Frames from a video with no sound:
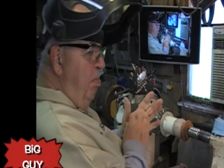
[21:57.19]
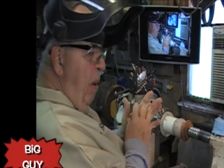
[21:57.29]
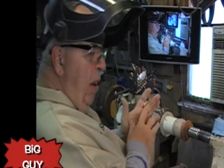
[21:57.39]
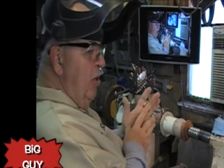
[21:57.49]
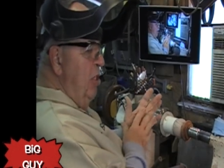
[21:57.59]

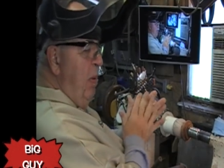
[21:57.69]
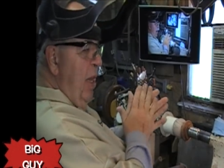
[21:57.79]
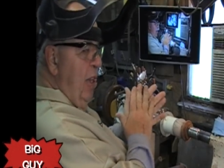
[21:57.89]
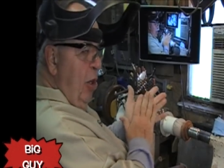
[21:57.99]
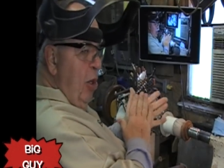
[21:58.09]
bare
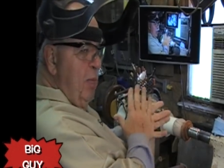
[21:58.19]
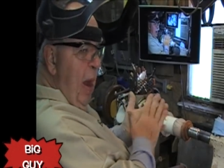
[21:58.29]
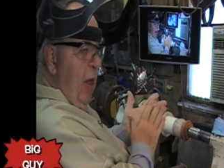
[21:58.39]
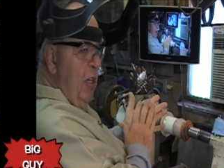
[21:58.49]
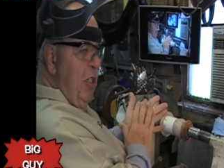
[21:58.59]
spot that looks
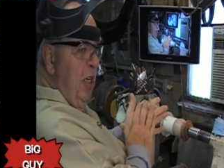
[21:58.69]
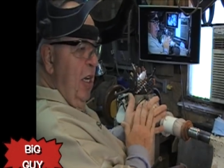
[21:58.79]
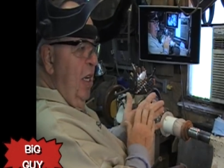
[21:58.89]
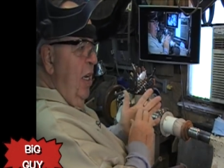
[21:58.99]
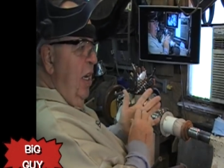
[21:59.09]
polished.
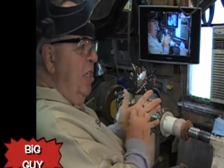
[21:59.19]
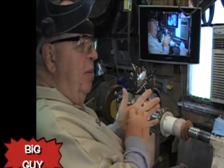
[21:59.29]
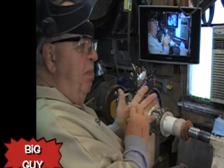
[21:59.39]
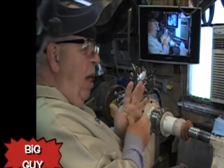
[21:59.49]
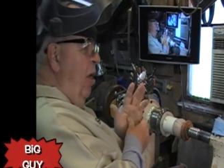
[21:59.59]
It's a
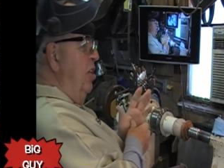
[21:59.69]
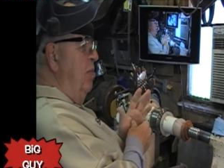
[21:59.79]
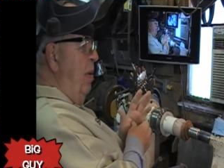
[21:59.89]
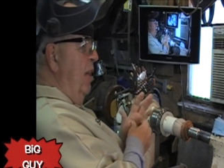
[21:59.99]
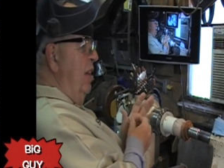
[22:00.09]
polished
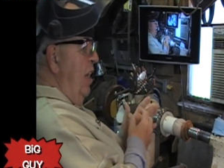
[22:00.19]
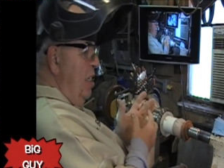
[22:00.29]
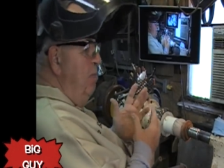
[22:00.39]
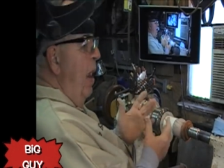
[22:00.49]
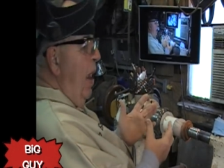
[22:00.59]
spot that
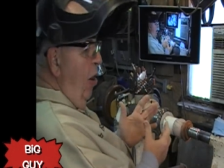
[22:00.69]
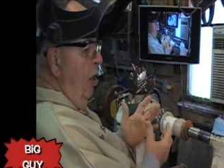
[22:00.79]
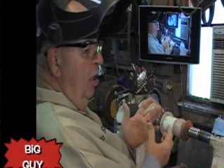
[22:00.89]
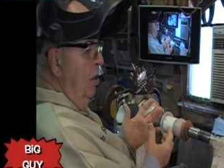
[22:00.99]
is bare.